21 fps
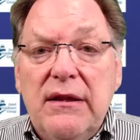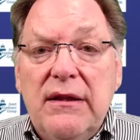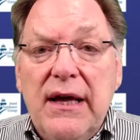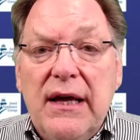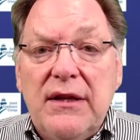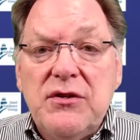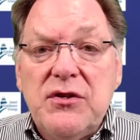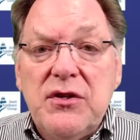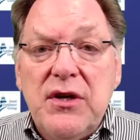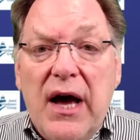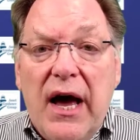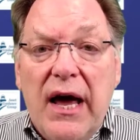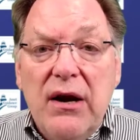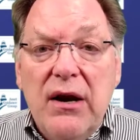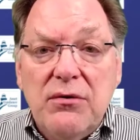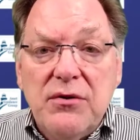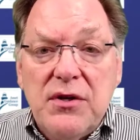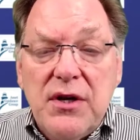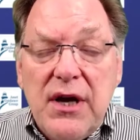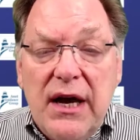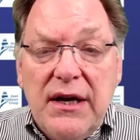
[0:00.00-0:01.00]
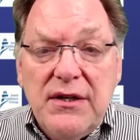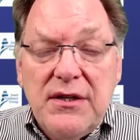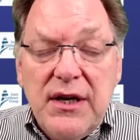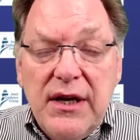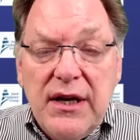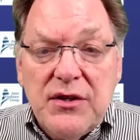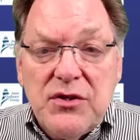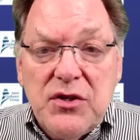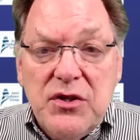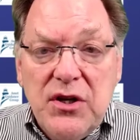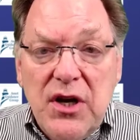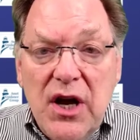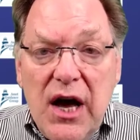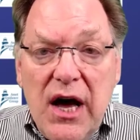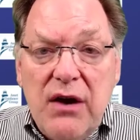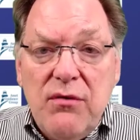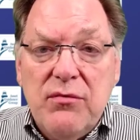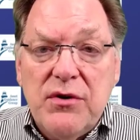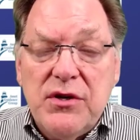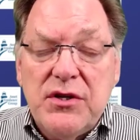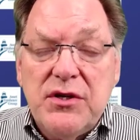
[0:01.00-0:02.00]
I say it's
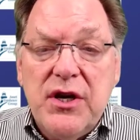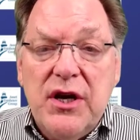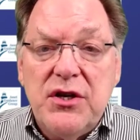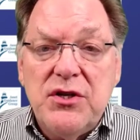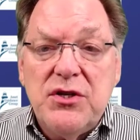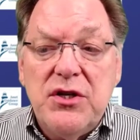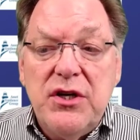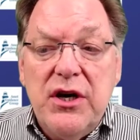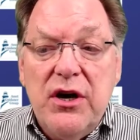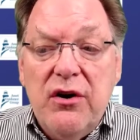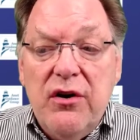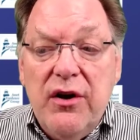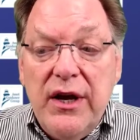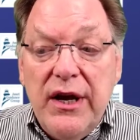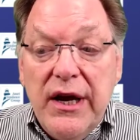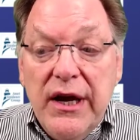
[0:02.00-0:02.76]
not recessionary.